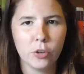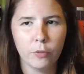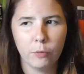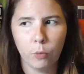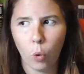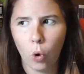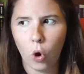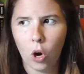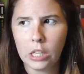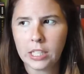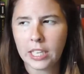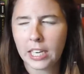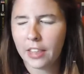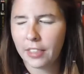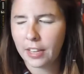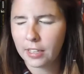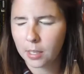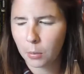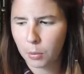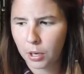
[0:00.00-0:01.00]
divorce, and
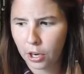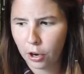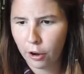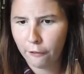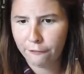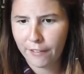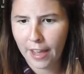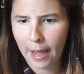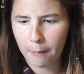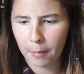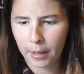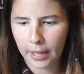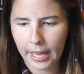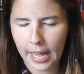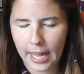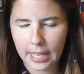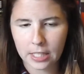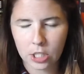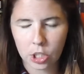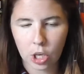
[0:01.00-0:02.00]
I think someone in her
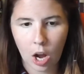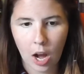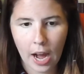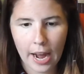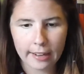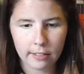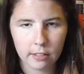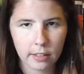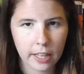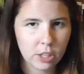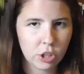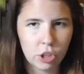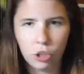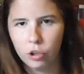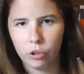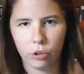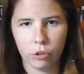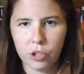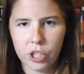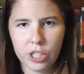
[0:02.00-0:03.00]
family has died, and, like,
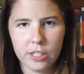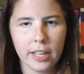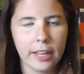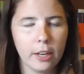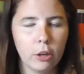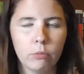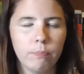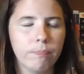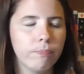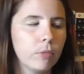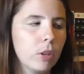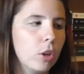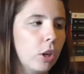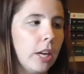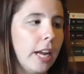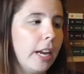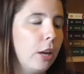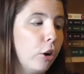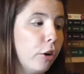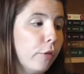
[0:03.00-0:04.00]
she, you know, she's, like,
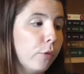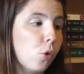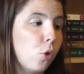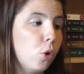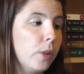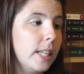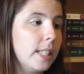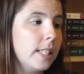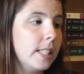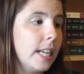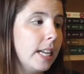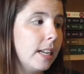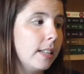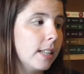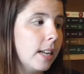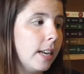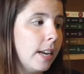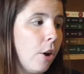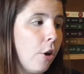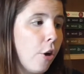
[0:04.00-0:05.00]
getting over all these
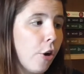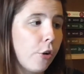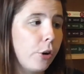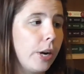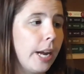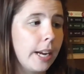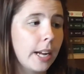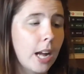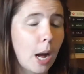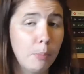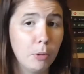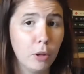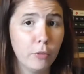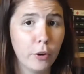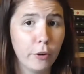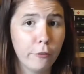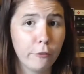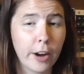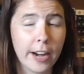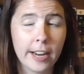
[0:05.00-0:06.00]
things, and her and a couple
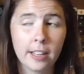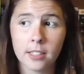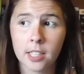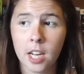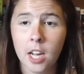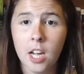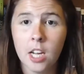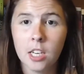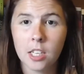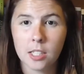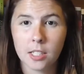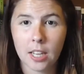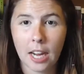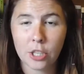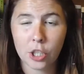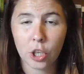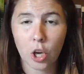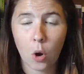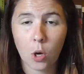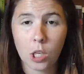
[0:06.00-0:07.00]
of her friends
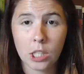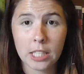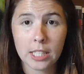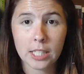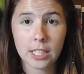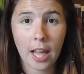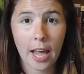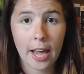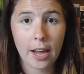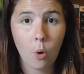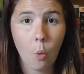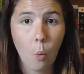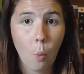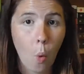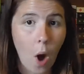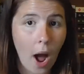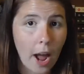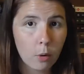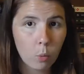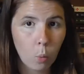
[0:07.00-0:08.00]
decide to go on this, like,
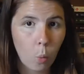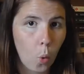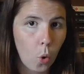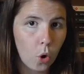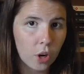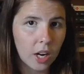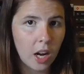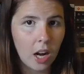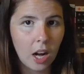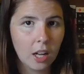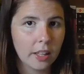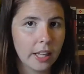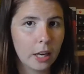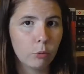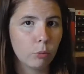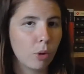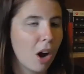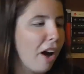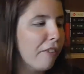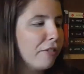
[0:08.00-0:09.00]
white water,
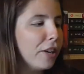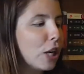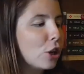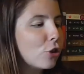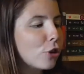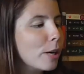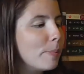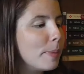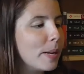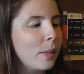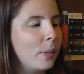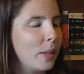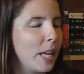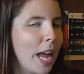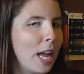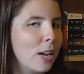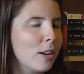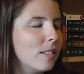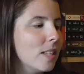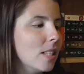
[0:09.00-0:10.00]
like, rafting trip, and at
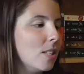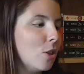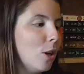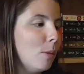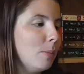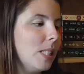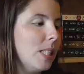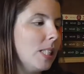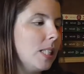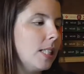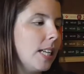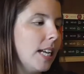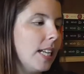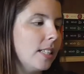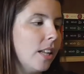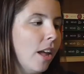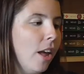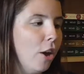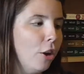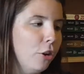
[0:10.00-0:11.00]
the end of the synopsis it
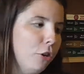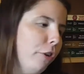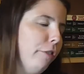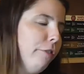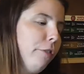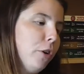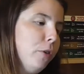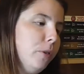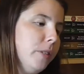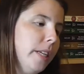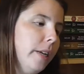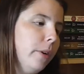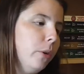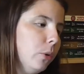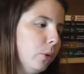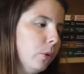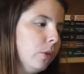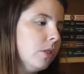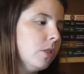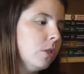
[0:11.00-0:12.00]
says, no phone
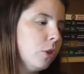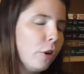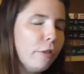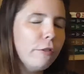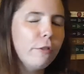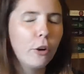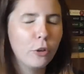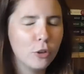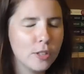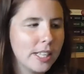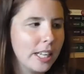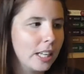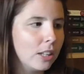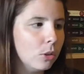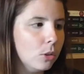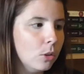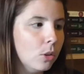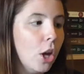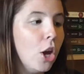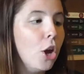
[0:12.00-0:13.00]
signal,
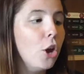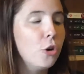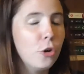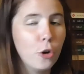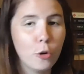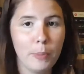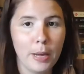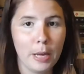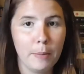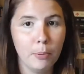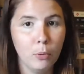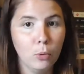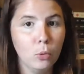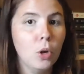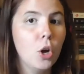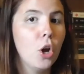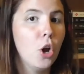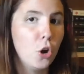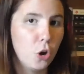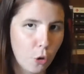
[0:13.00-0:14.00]
no
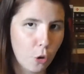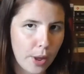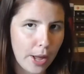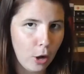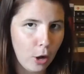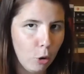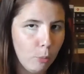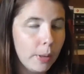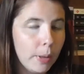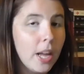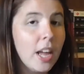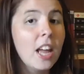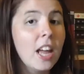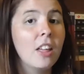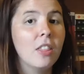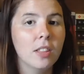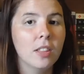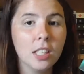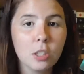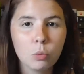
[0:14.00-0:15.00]
people, no help.
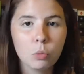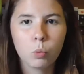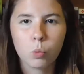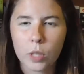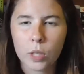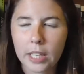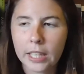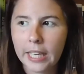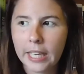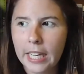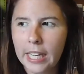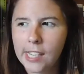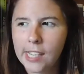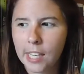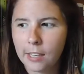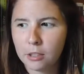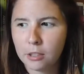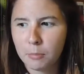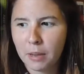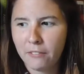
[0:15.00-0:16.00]
This
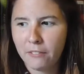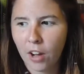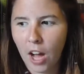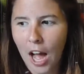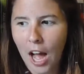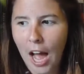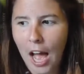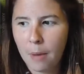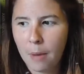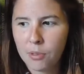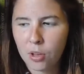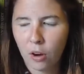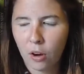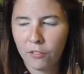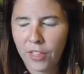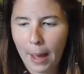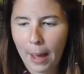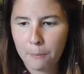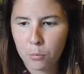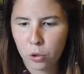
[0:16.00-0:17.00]
really gives me vibes
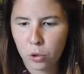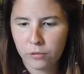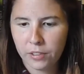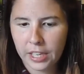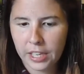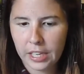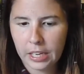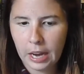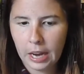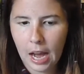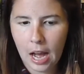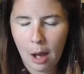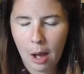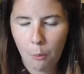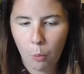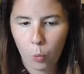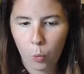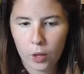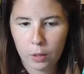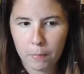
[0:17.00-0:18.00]
of that movie
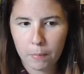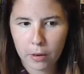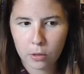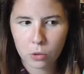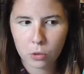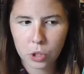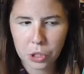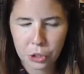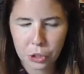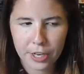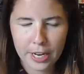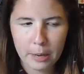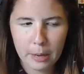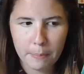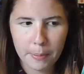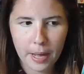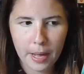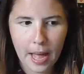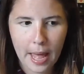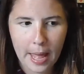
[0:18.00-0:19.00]
with Meryl
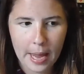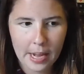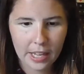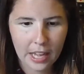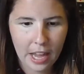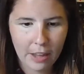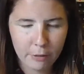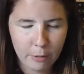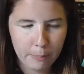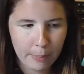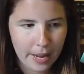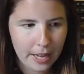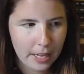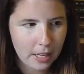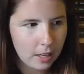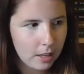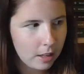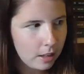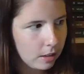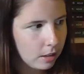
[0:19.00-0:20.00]
Streep and Kevin
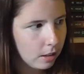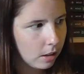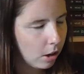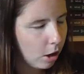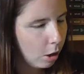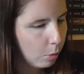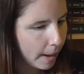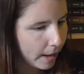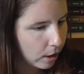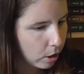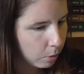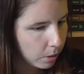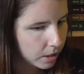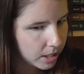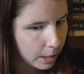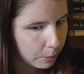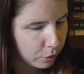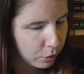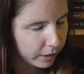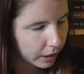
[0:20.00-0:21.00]
Bacon. Oh my god,
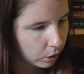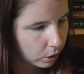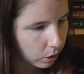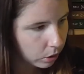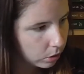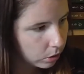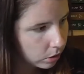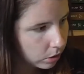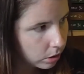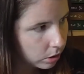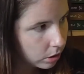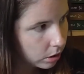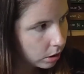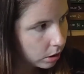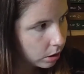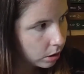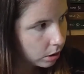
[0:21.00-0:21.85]
what's that movie called?